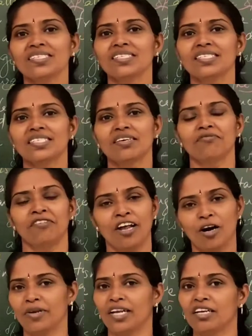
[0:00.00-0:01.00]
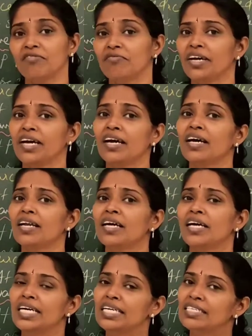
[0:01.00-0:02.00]
is a phenomenon where
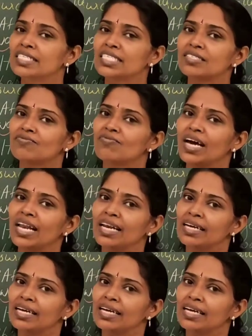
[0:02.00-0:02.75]
it is well